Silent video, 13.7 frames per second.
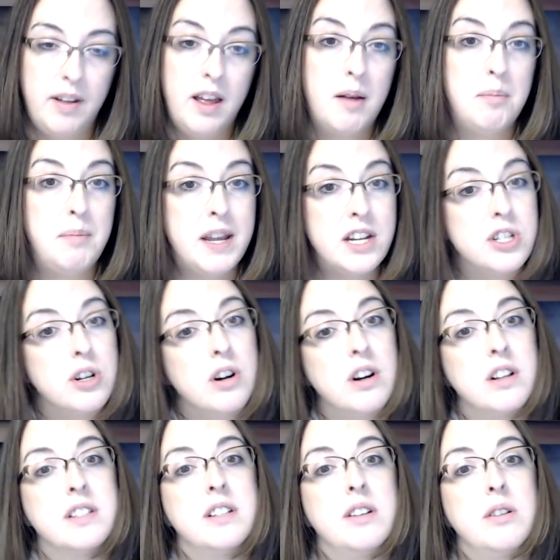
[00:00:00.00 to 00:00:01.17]
Be
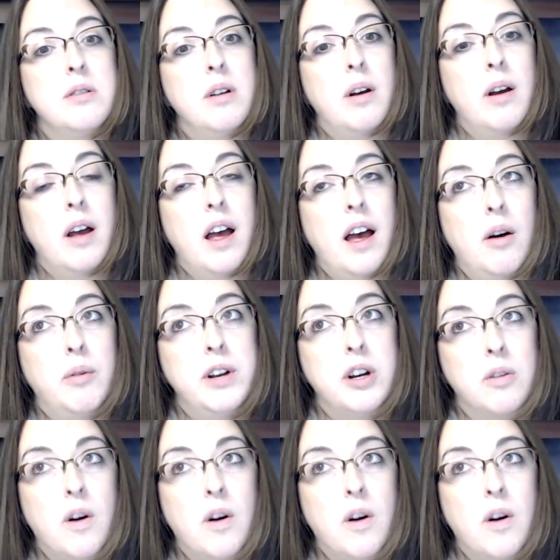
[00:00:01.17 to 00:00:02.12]
sure to, when you're